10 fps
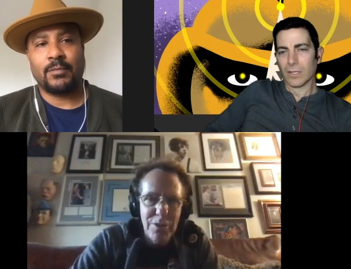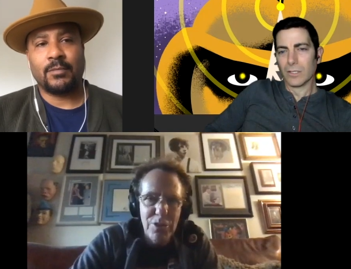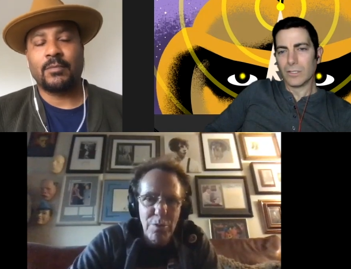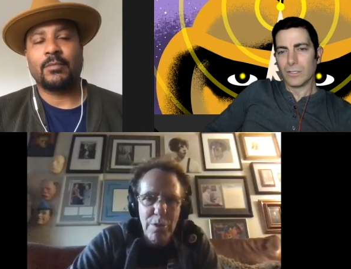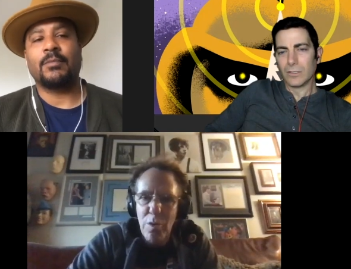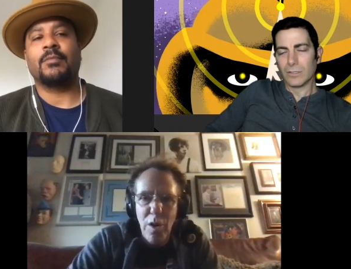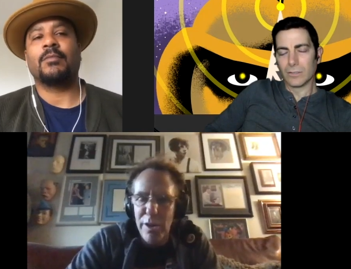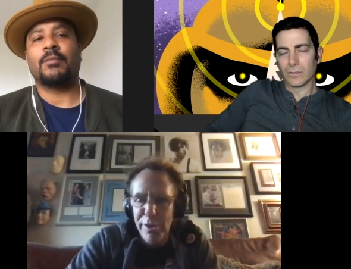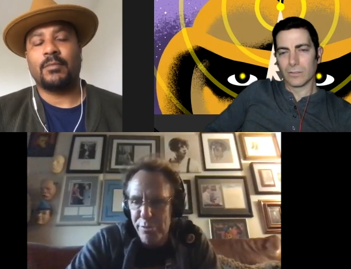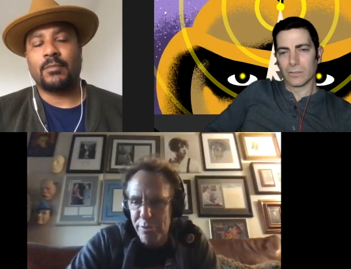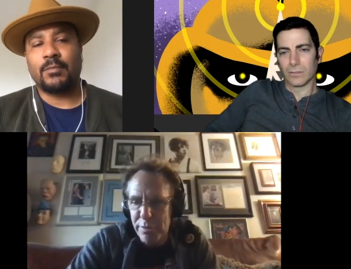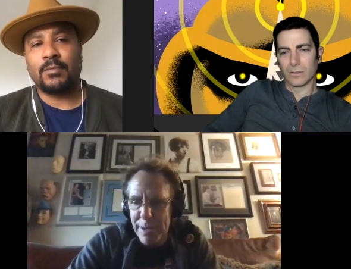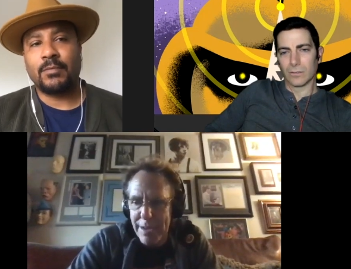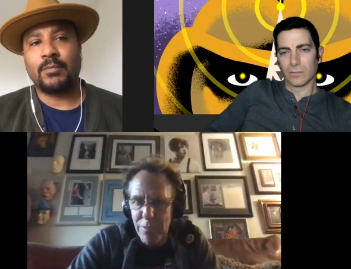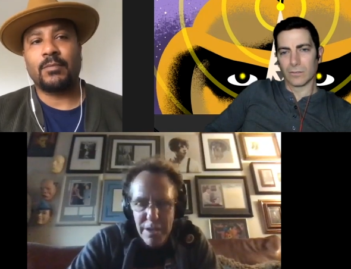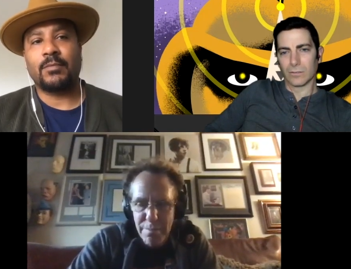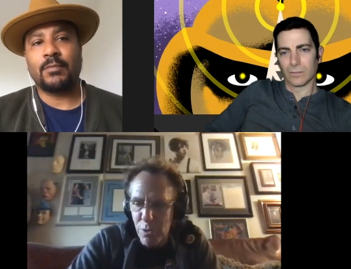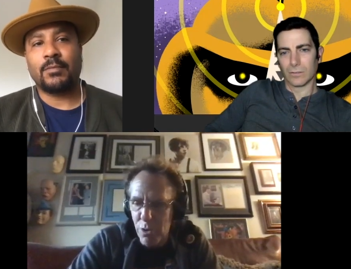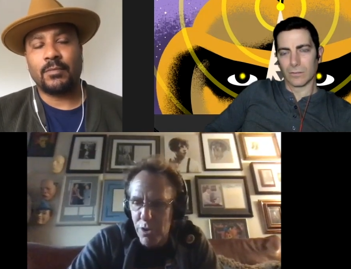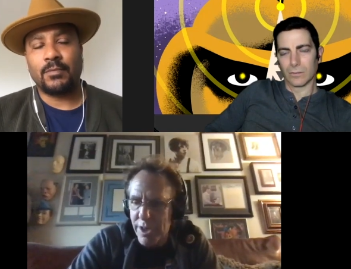Speaker 1: so we were all thrilled by it. Ron
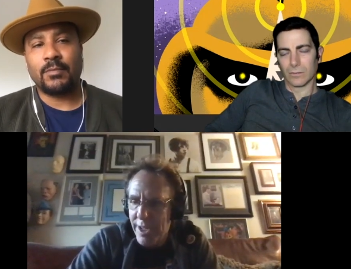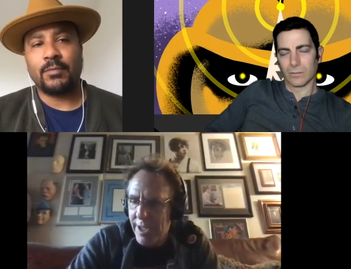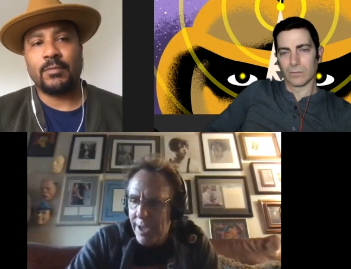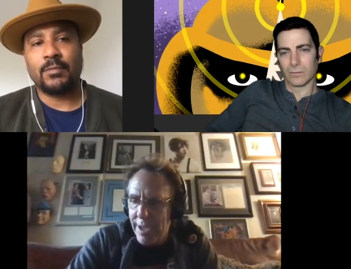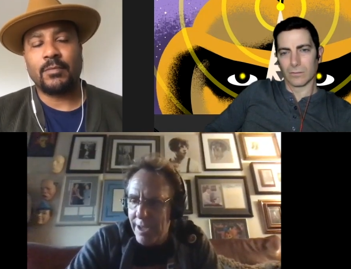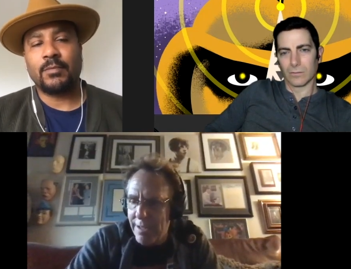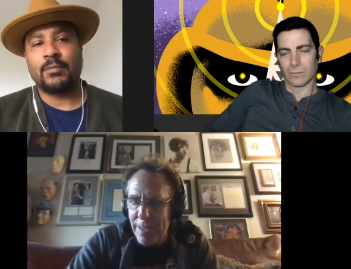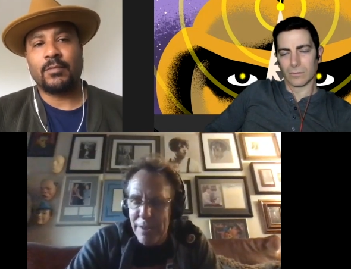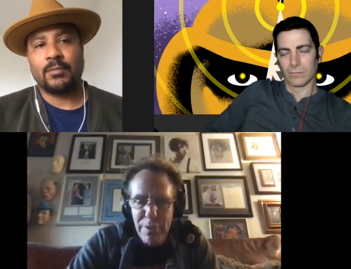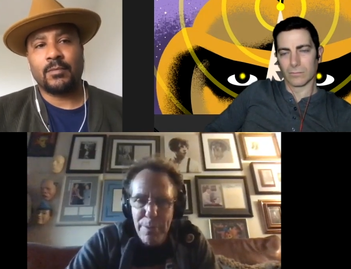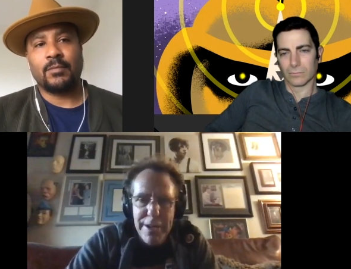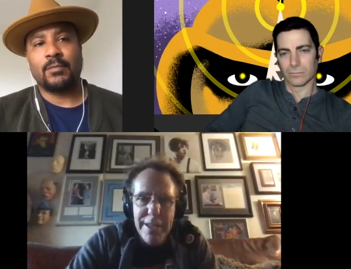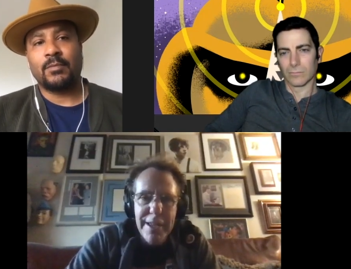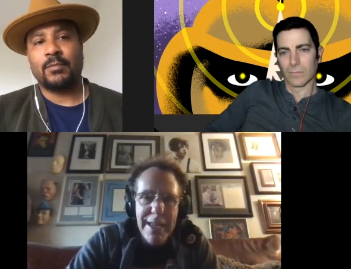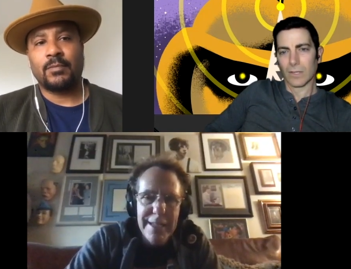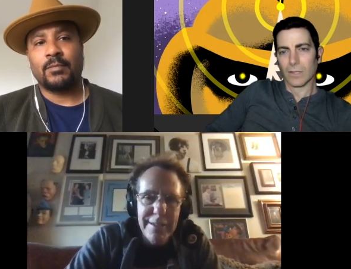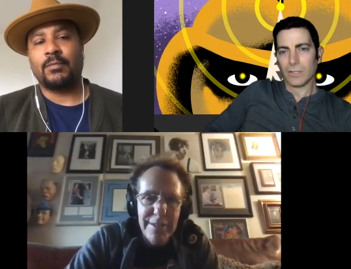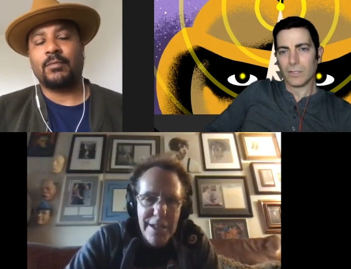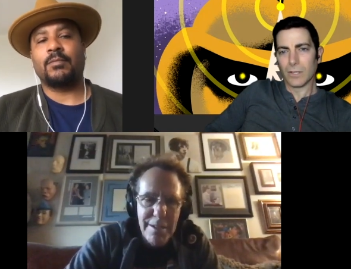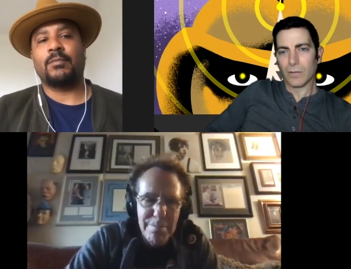Moore, uh, everybody, and
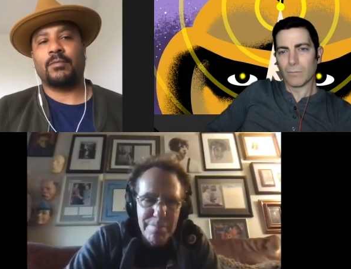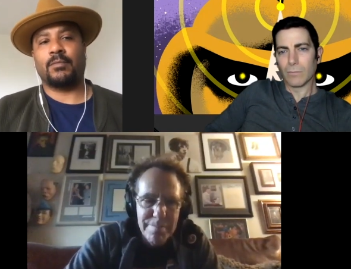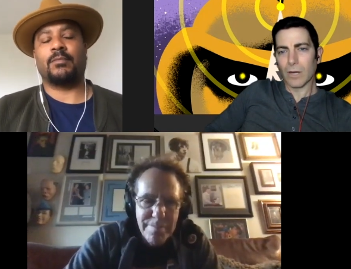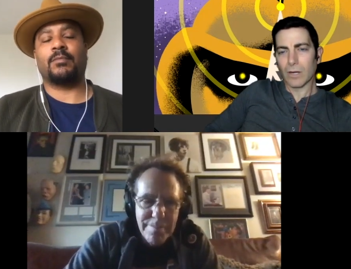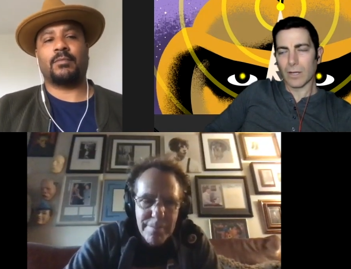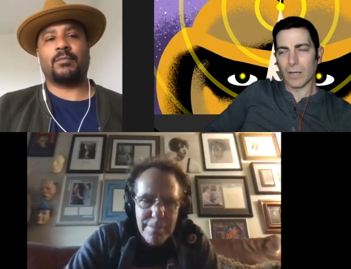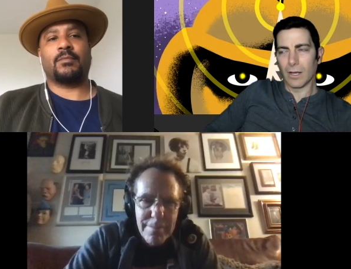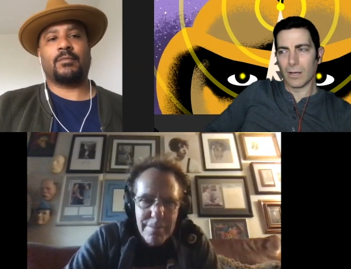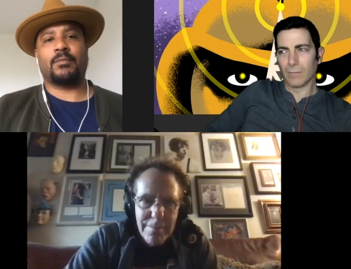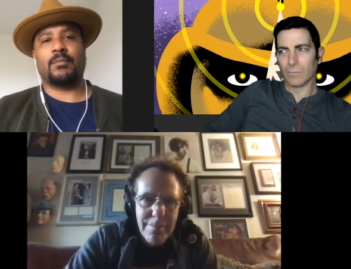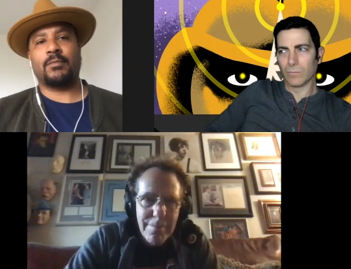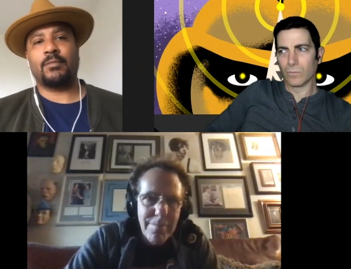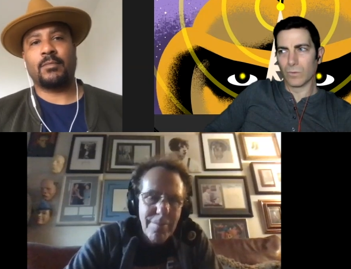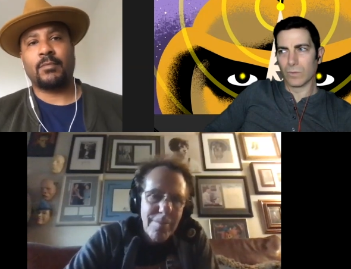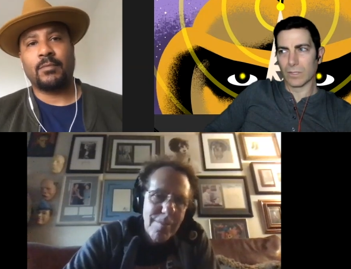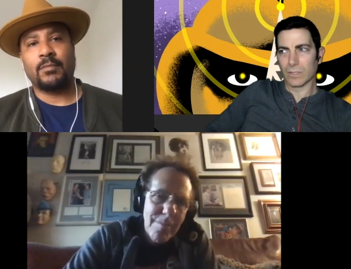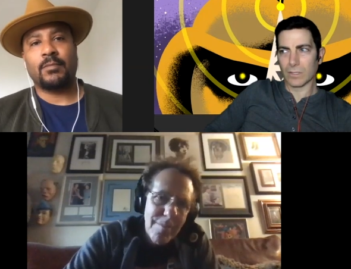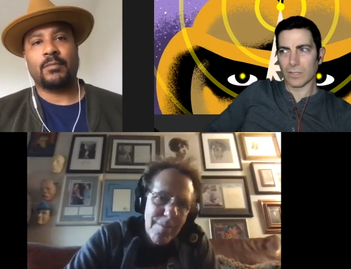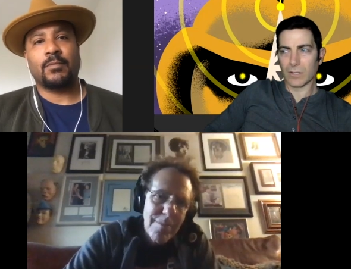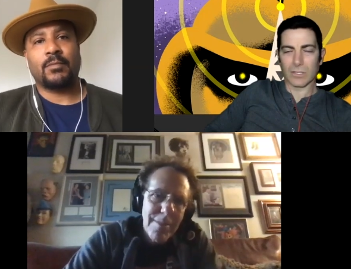um, you
Speaker 2: know, Marc. Um, this
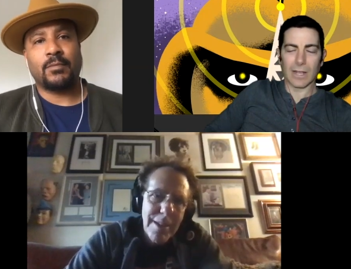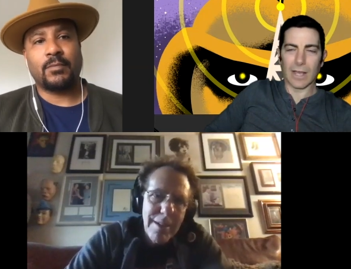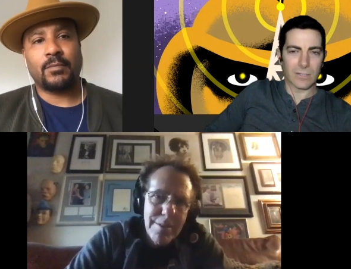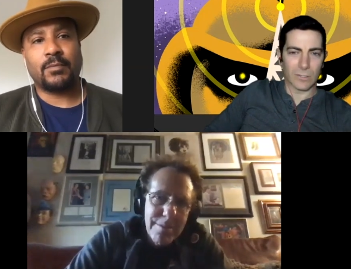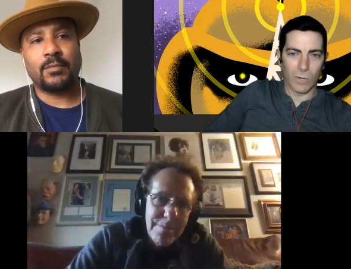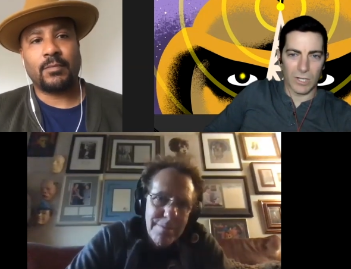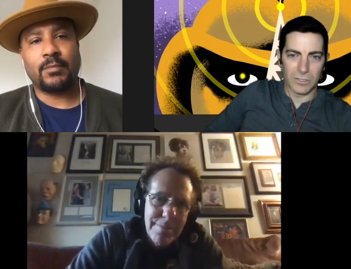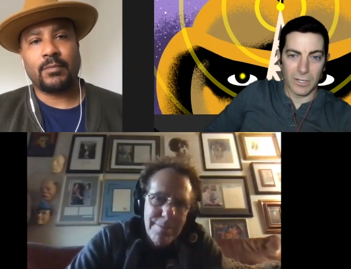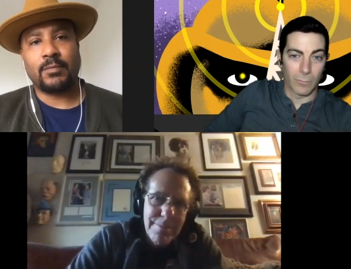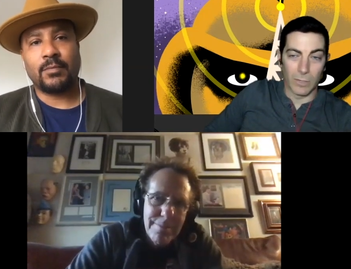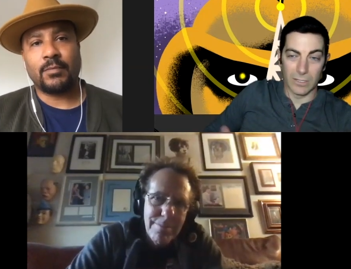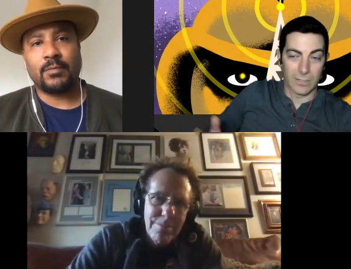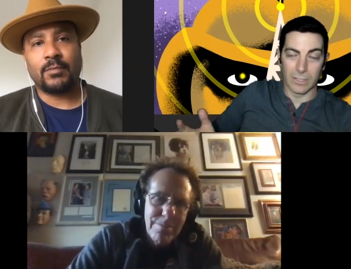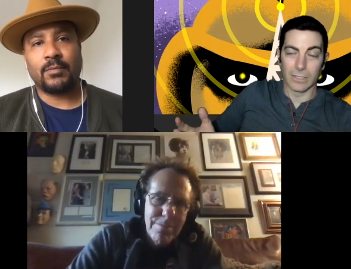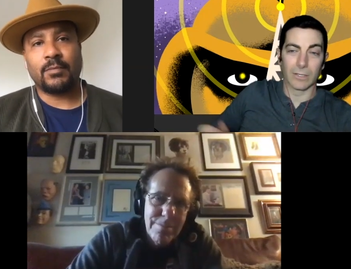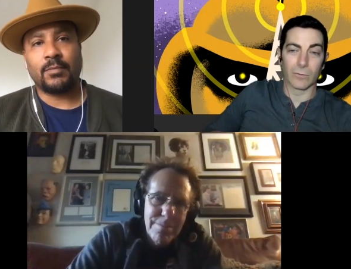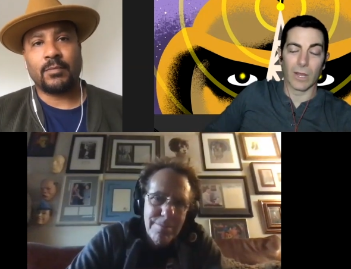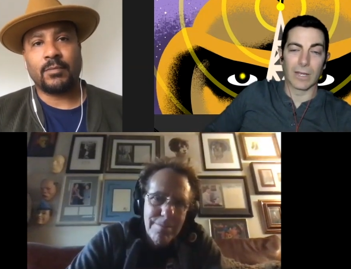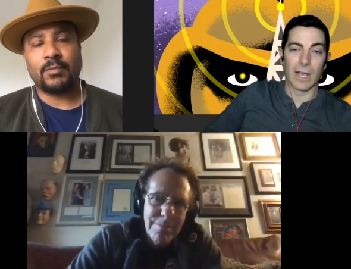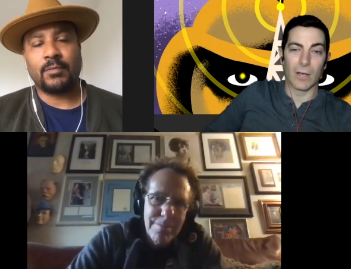I just got to ask the question that everybody's thinking
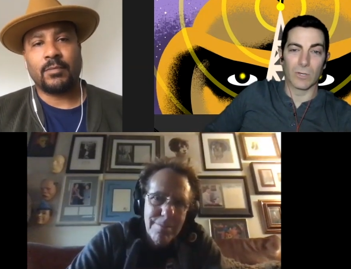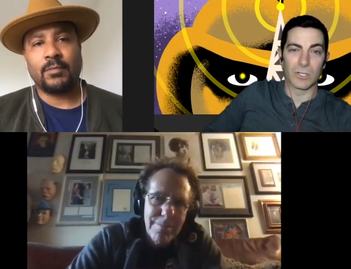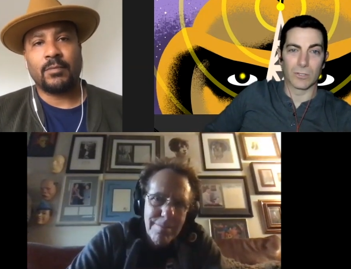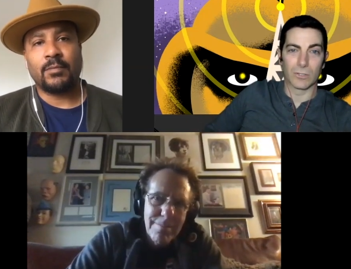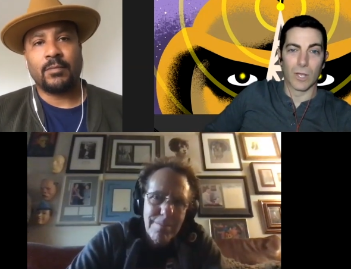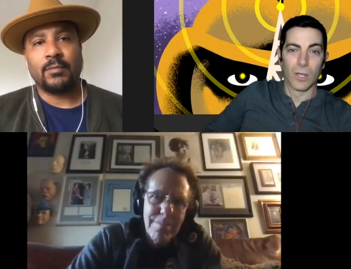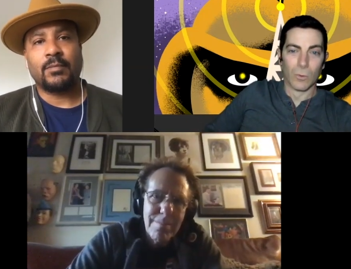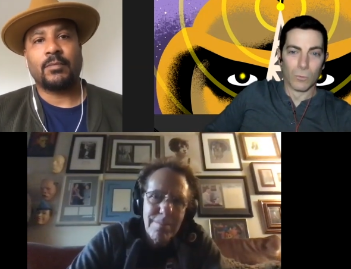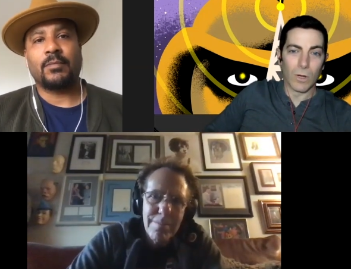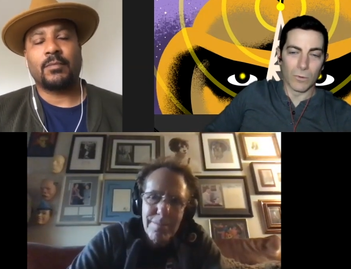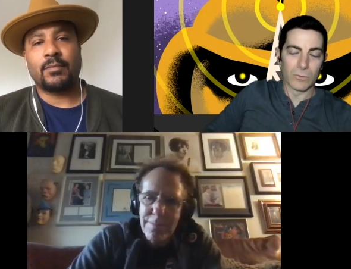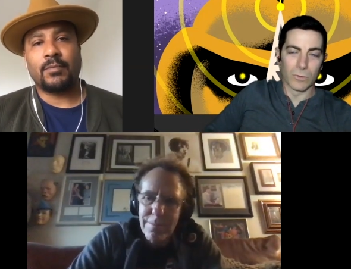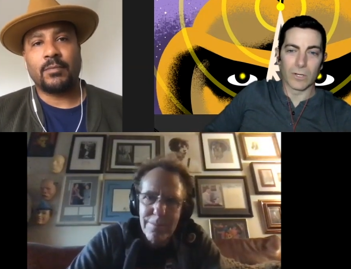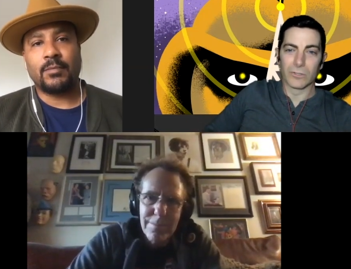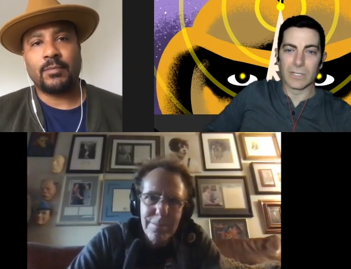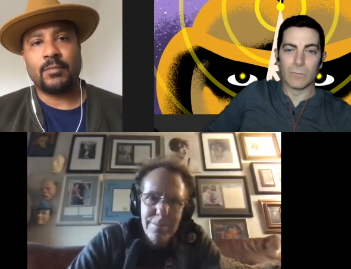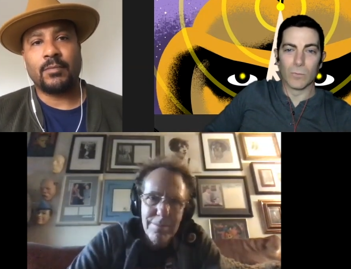right now, which is what was Ronald D.